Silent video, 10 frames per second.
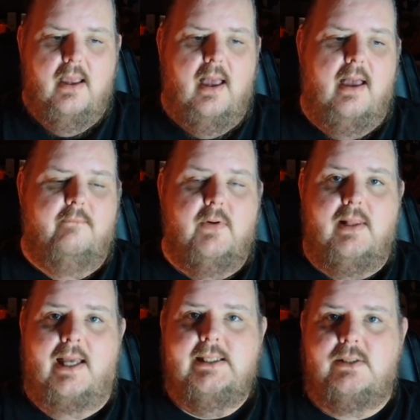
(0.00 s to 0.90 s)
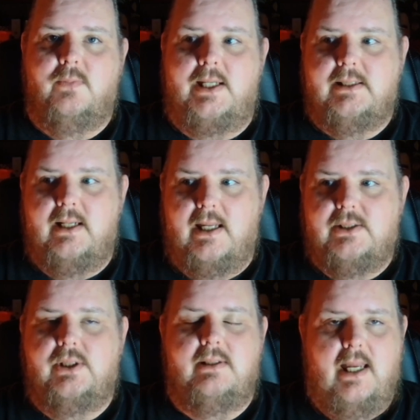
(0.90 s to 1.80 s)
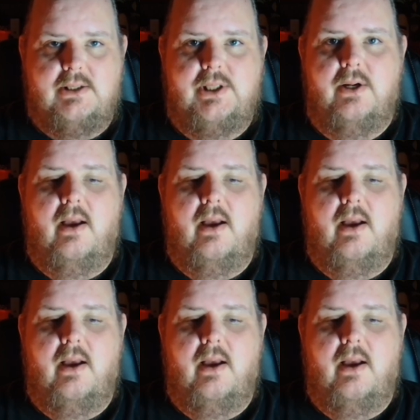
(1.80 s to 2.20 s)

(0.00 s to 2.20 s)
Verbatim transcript: Uh, for Classics Weeks next, next year,